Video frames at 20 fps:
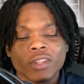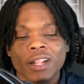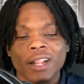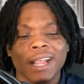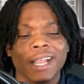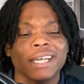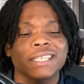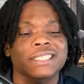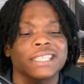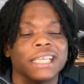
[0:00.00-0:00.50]

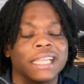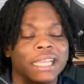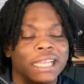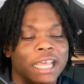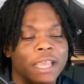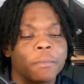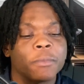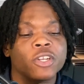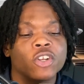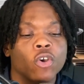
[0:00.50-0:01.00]
like I said,
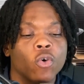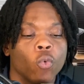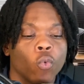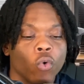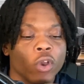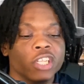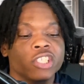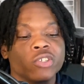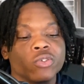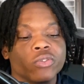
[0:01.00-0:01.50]
let me know
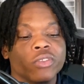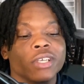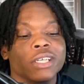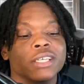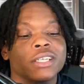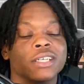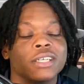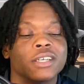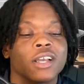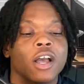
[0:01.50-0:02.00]
what you think
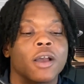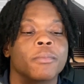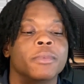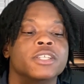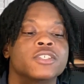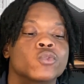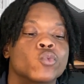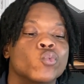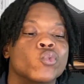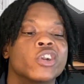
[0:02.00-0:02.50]
in the
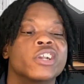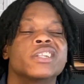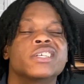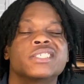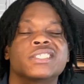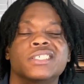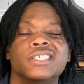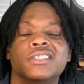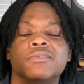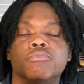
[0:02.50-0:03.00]
comments. Where
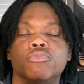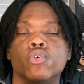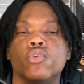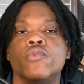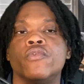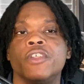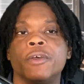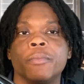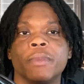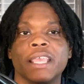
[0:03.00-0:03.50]
does this
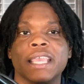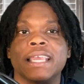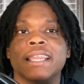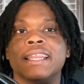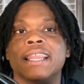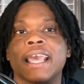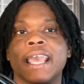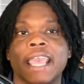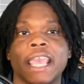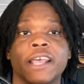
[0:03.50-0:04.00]
move them in
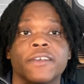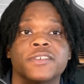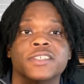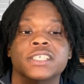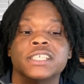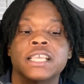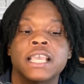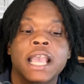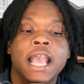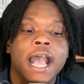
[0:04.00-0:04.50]
the
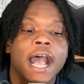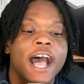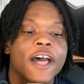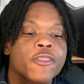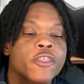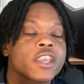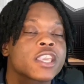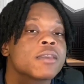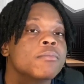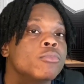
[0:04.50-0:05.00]
AFC? I
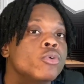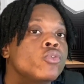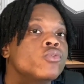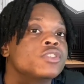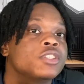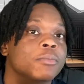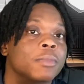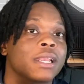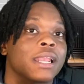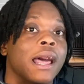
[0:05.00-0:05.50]
think it
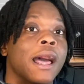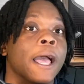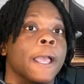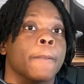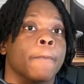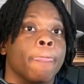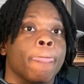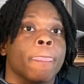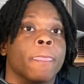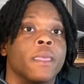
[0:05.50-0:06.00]
moves them a lot.
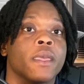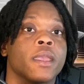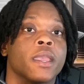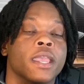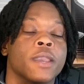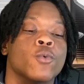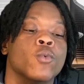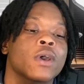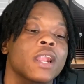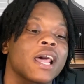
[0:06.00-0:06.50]

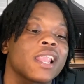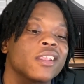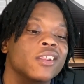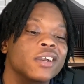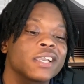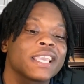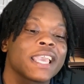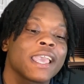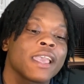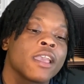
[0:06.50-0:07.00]
And when I
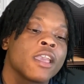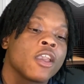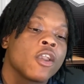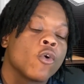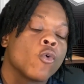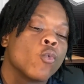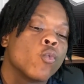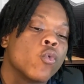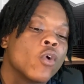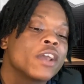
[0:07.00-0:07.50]
look at
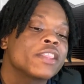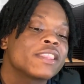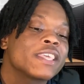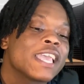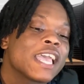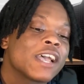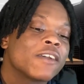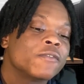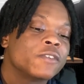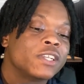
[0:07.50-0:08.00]
what they
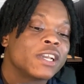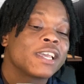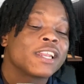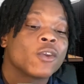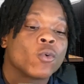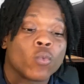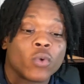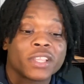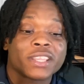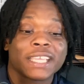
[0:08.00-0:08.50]
have done
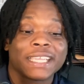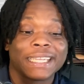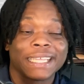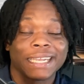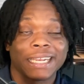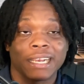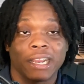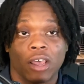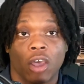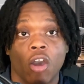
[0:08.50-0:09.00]
and what they did
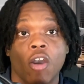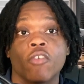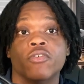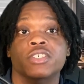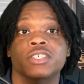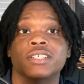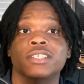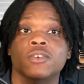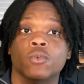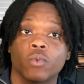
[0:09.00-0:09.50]
in the
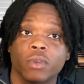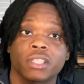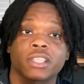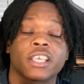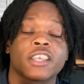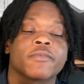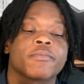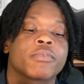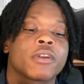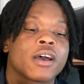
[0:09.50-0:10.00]
offseason, what
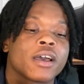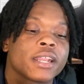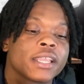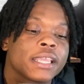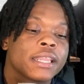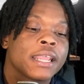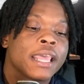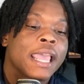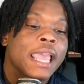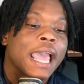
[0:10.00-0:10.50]
they've brought
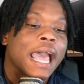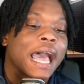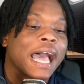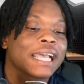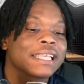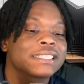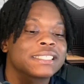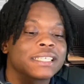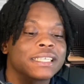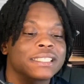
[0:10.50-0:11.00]
in,
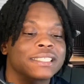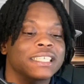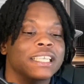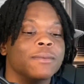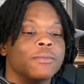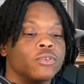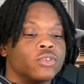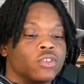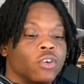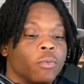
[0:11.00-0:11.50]
I see a
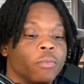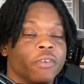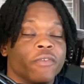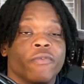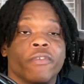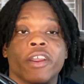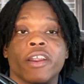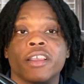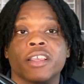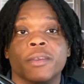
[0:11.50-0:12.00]
team who's going to be
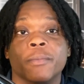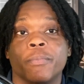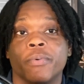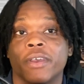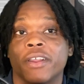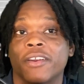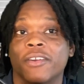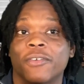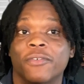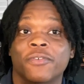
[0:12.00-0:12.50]
very
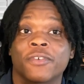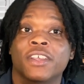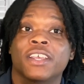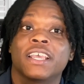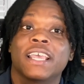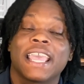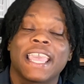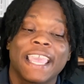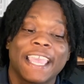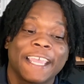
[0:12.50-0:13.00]
competitive.
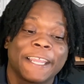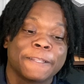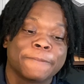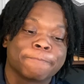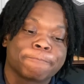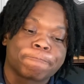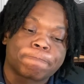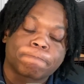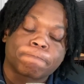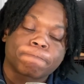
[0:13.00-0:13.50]
And